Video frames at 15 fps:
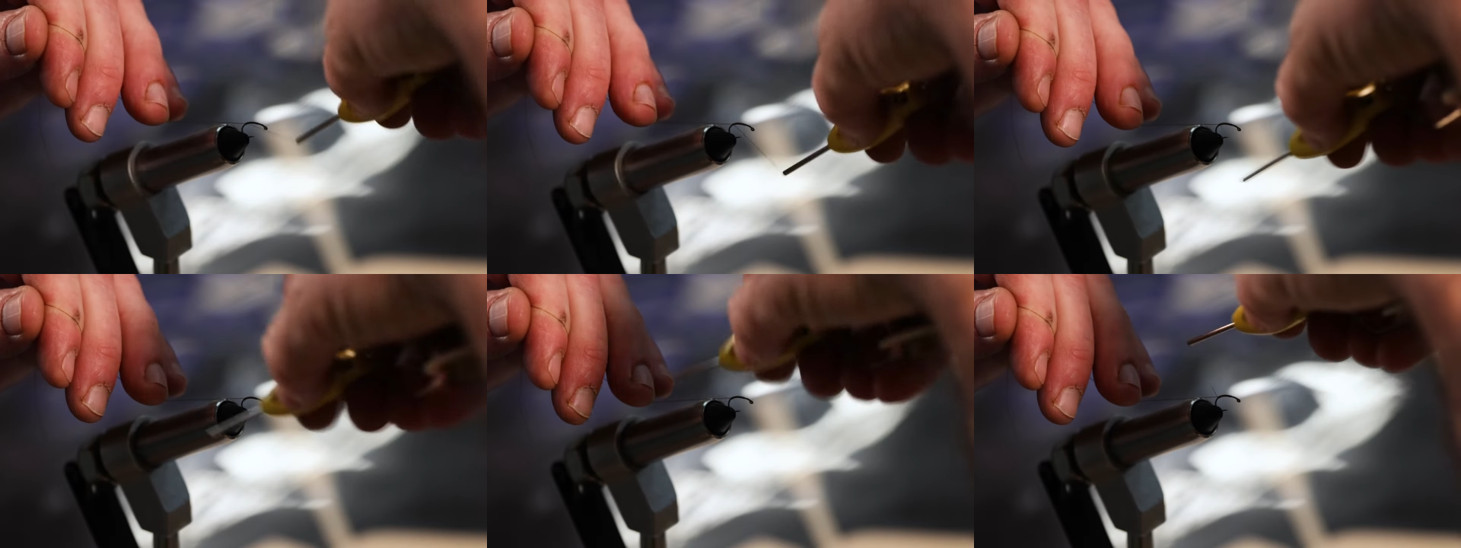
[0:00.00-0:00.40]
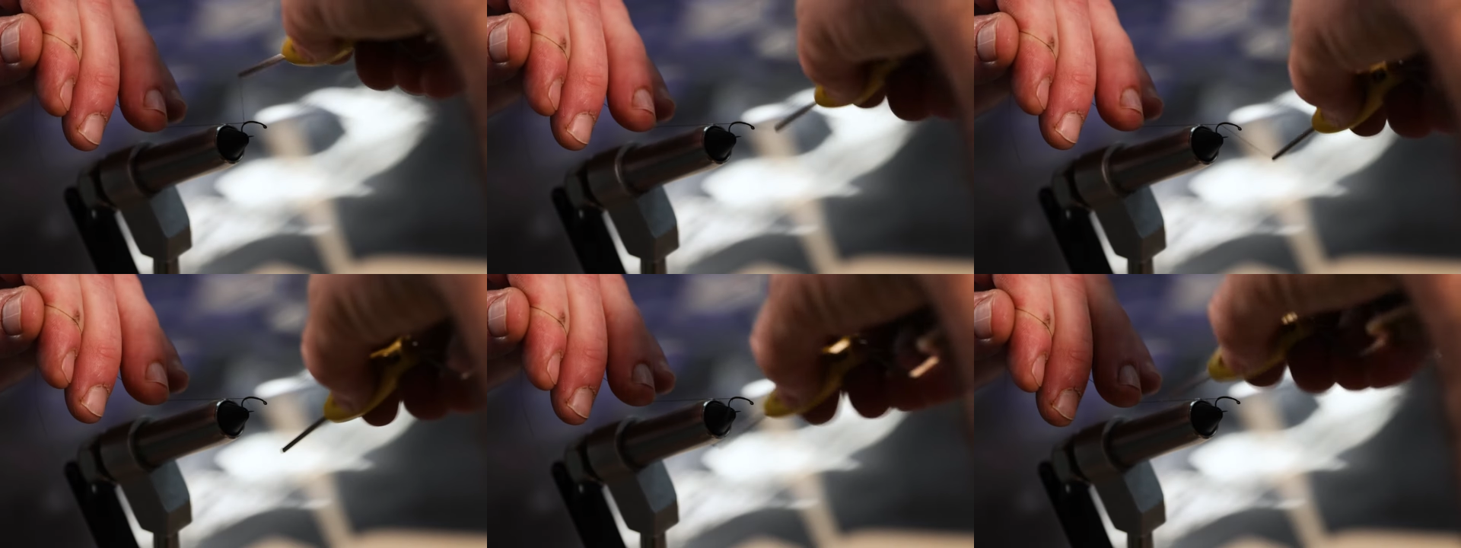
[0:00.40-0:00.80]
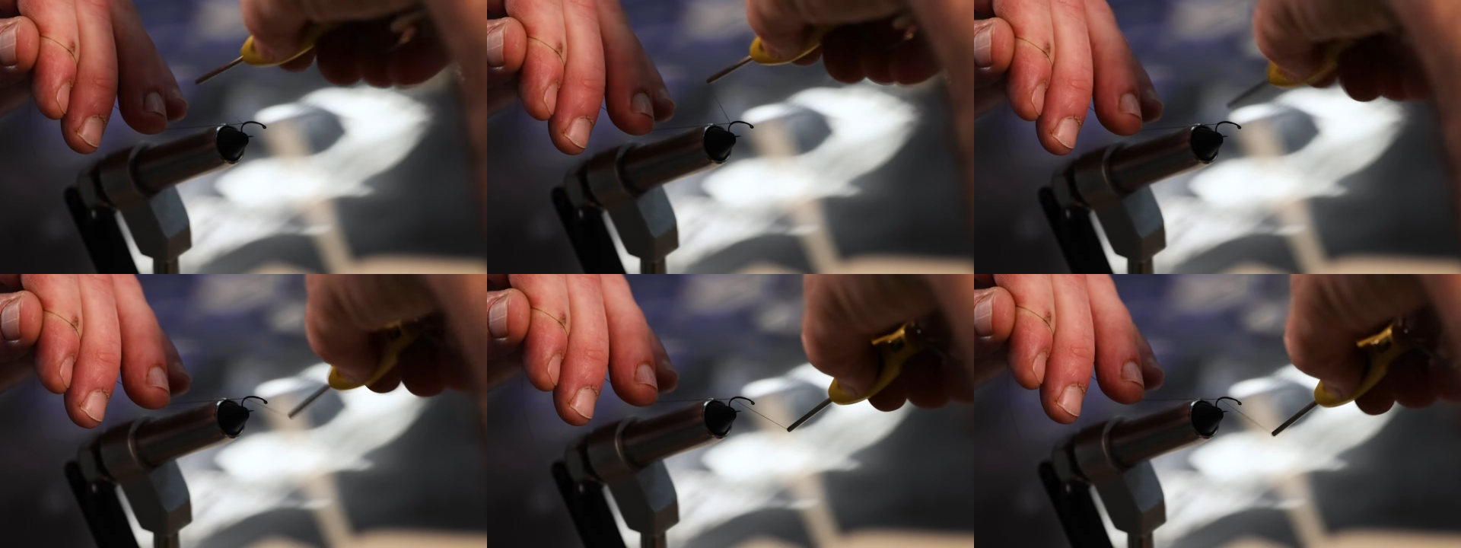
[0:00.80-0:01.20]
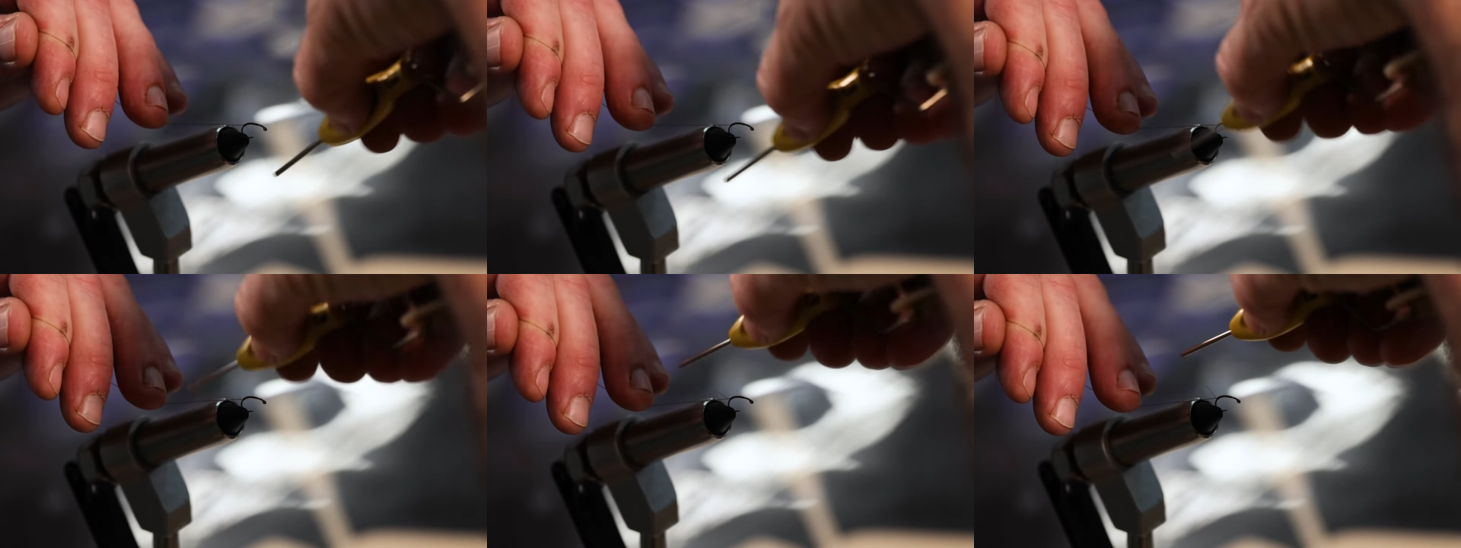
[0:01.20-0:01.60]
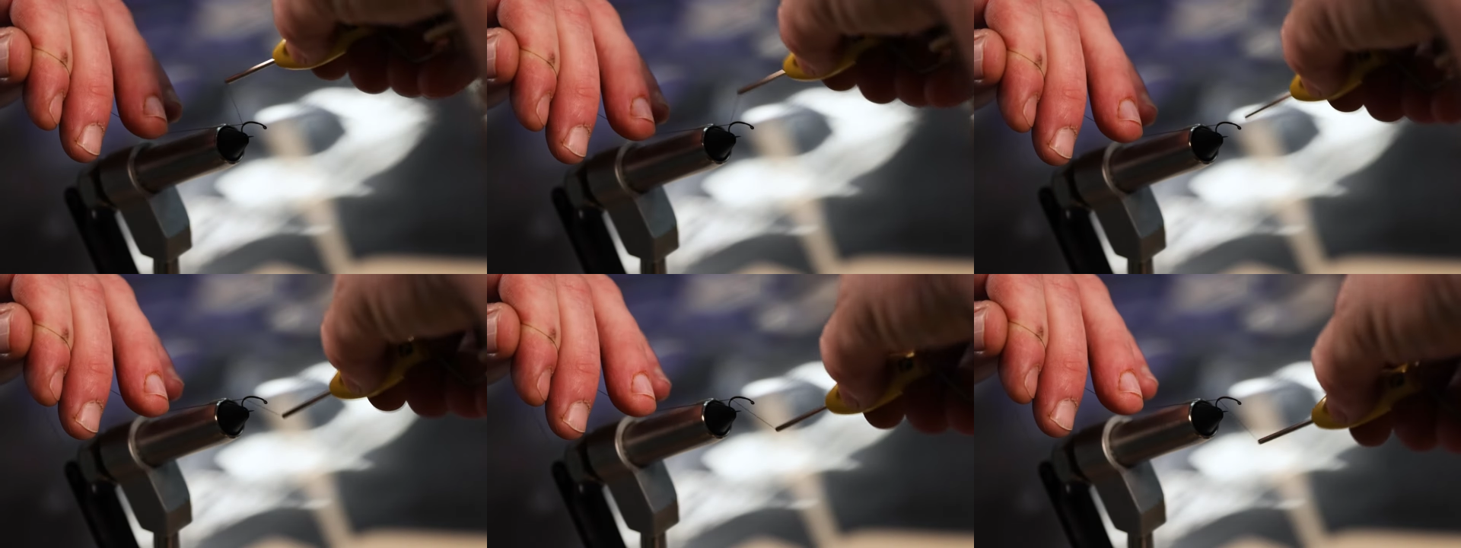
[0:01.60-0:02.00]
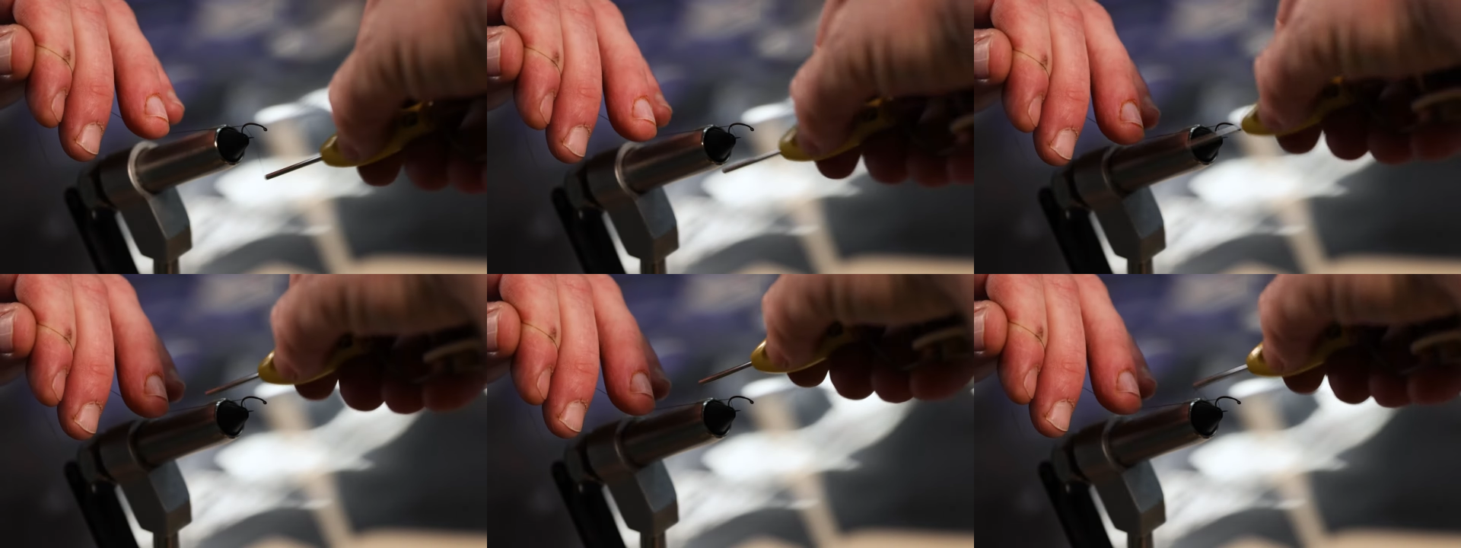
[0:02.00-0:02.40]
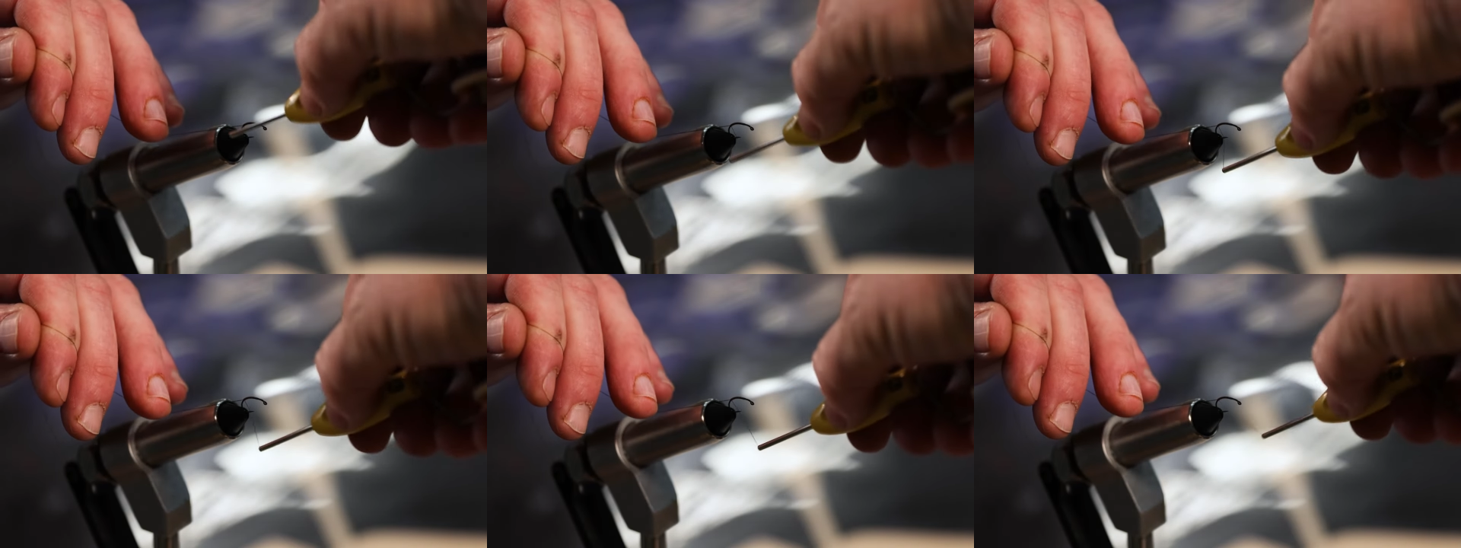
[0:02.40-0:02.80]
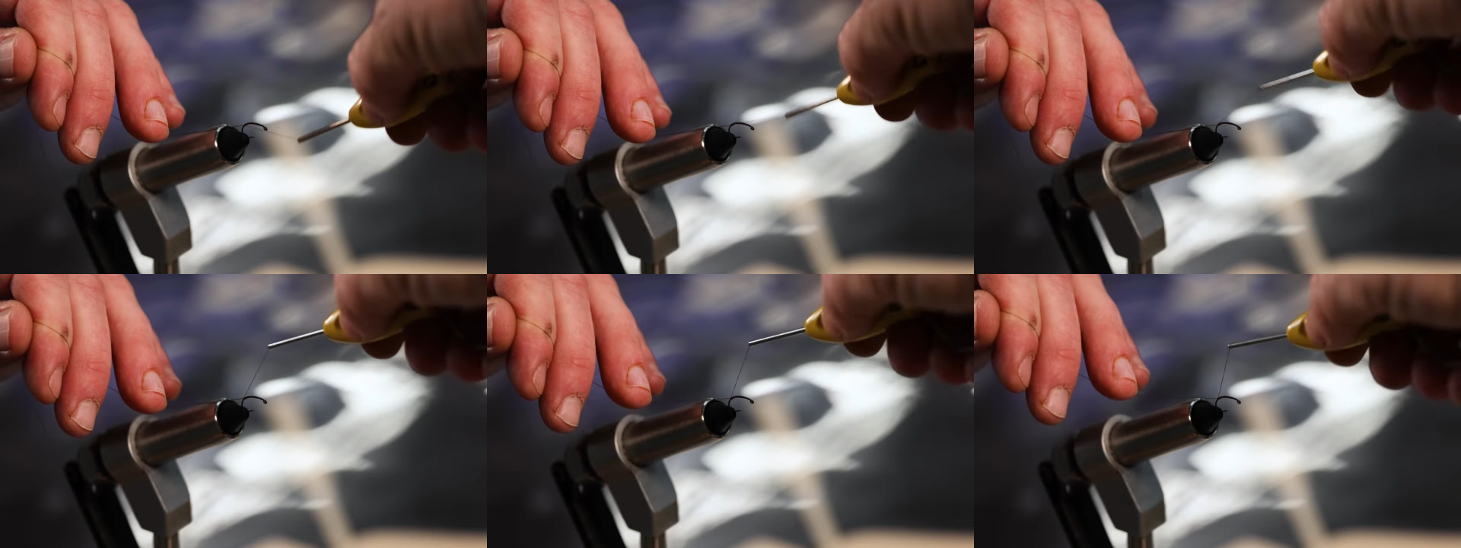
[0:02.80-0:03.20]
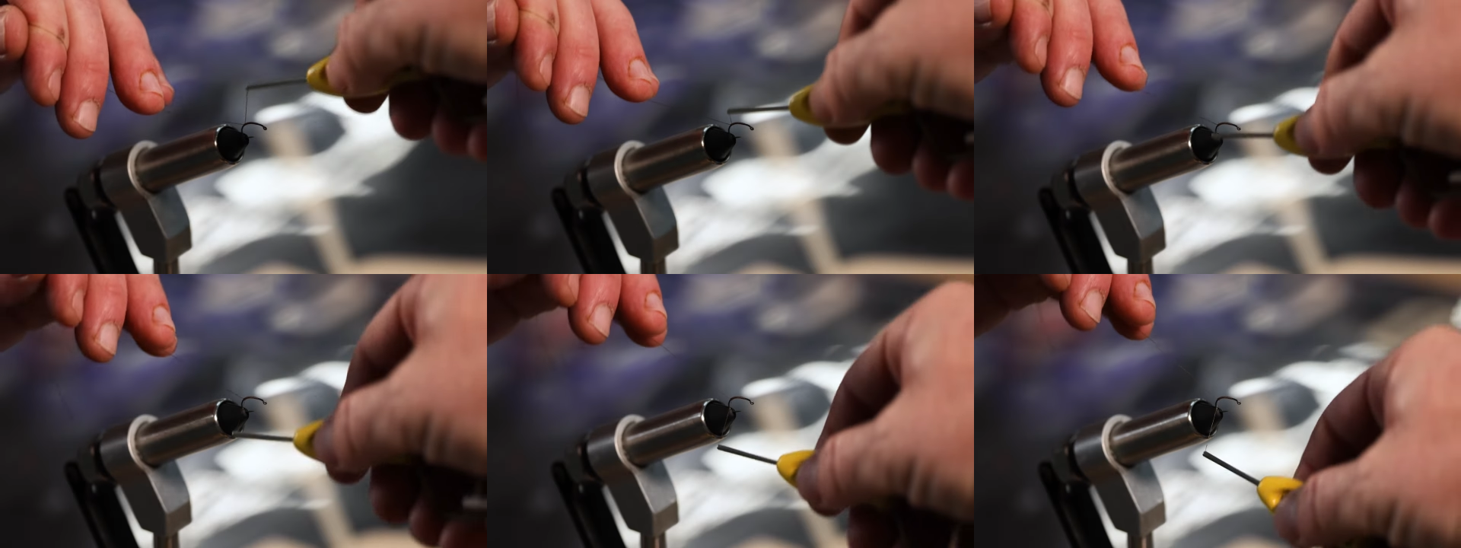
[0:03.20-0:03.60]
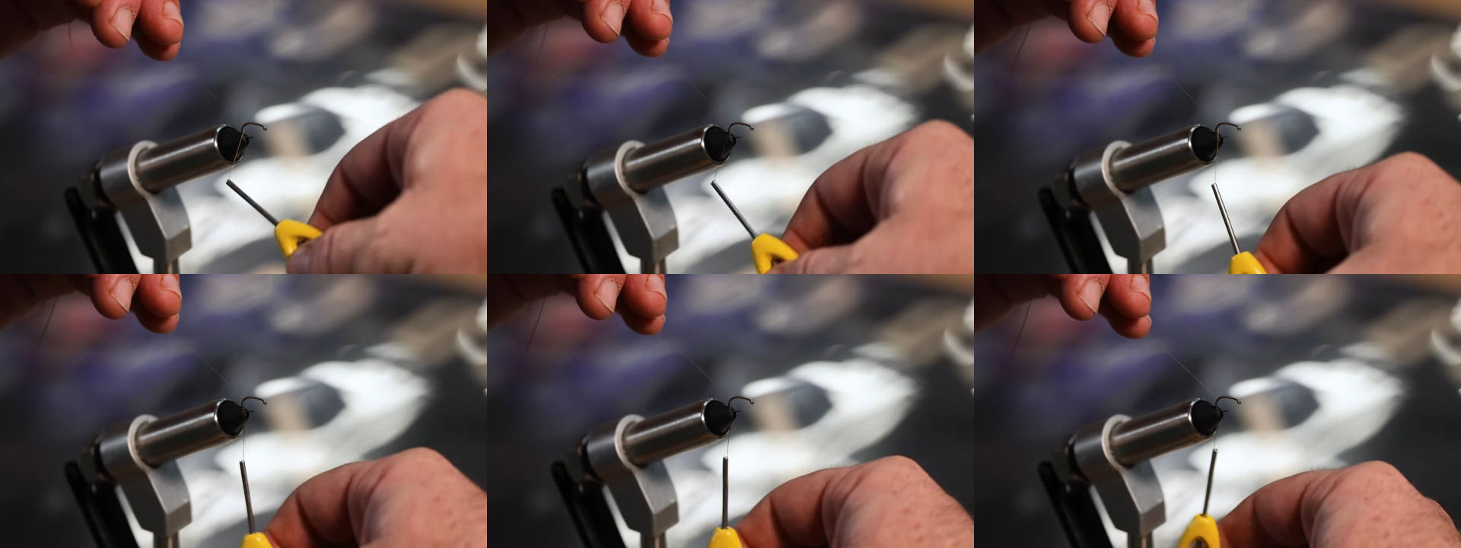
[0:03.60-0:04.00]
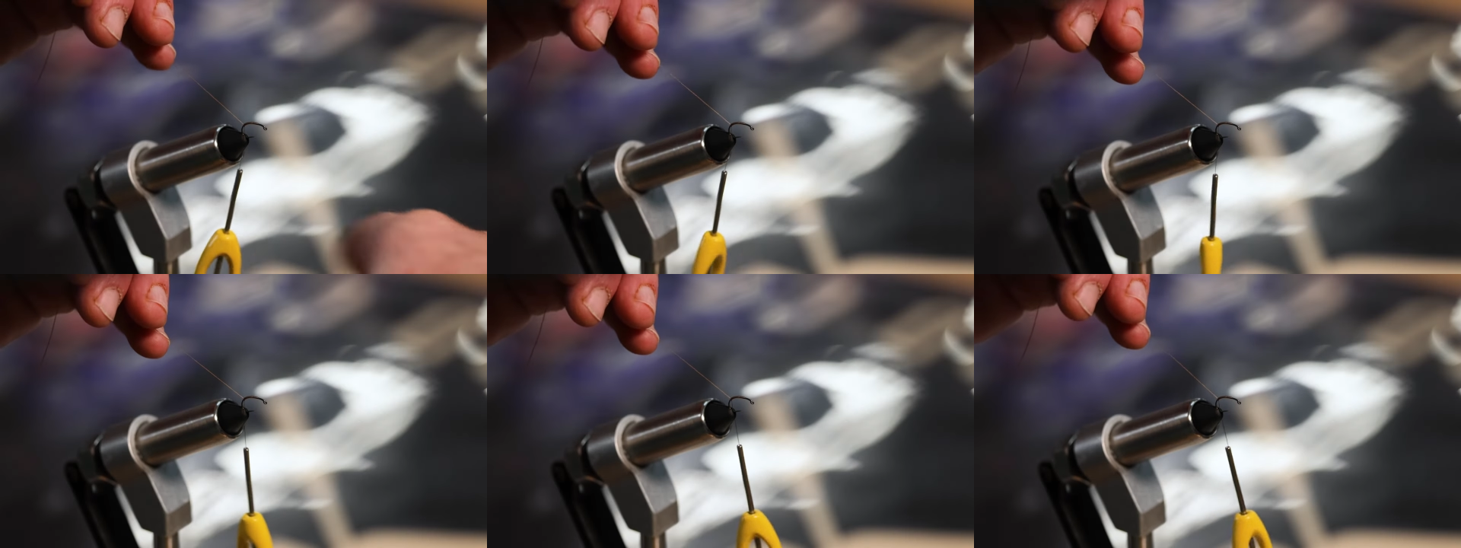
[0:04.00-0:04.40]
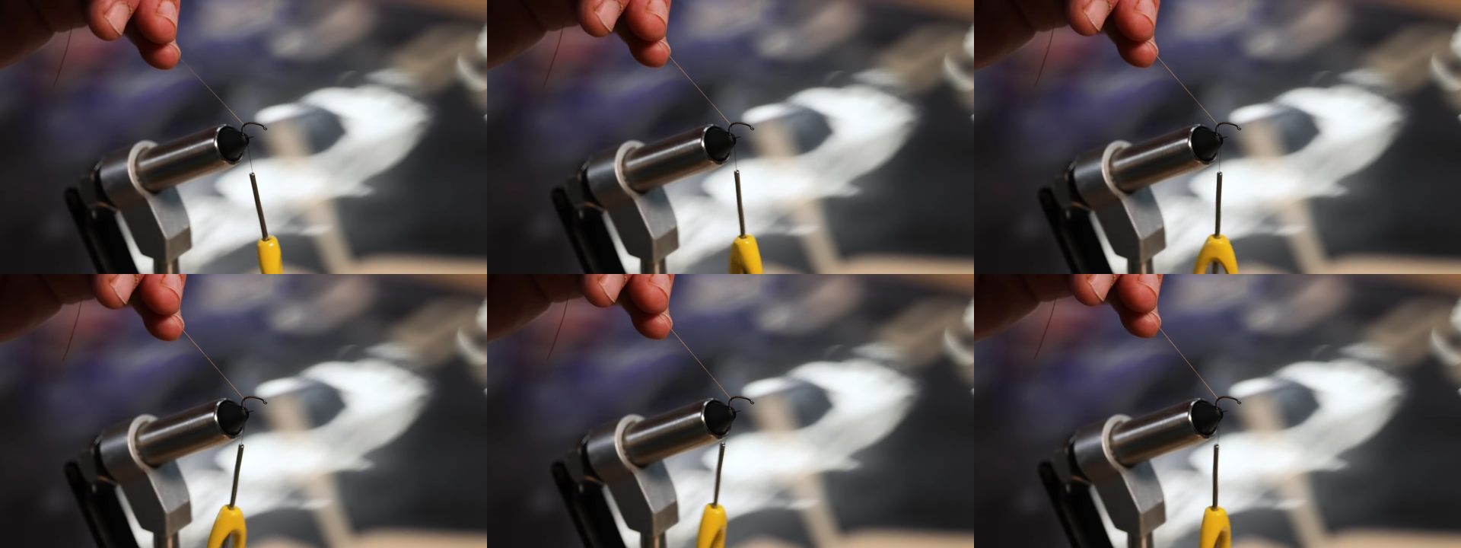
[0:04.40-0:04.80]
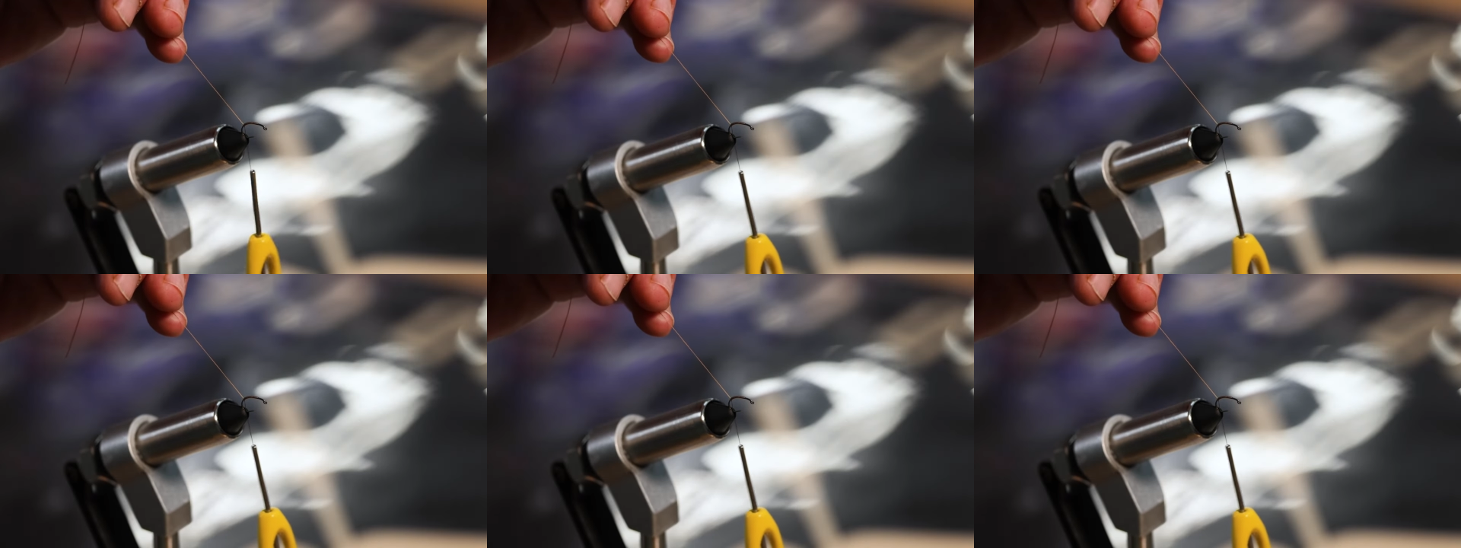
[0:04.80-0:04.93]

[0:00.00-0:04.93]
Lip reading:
(no speaker visible)